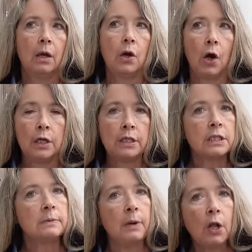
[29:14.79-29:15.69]
gardens,
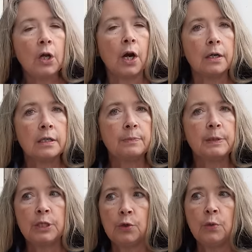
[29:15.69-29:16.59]
small gardens,
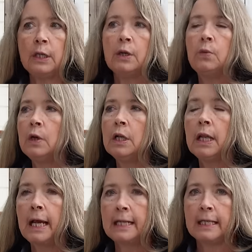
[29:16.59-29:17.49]
but you really would
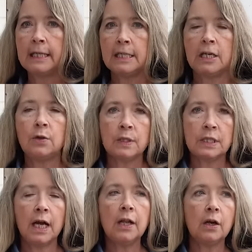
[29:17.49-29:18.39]
like the continuous
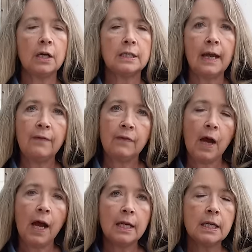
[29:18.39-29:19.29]
color because I've
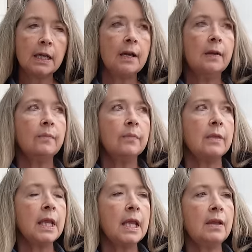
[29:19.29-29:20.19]
got
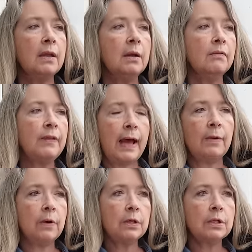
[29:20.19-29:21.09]
the
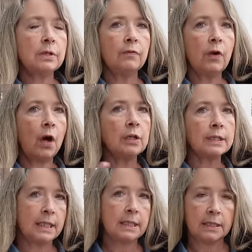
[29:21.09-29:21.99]
flowers for all
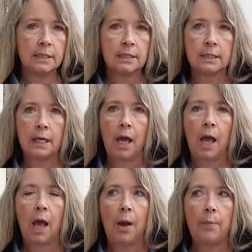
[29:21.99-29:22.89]
seasons,
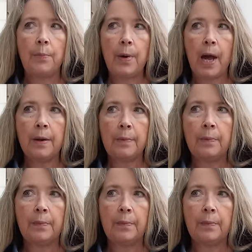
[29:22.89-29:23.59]
but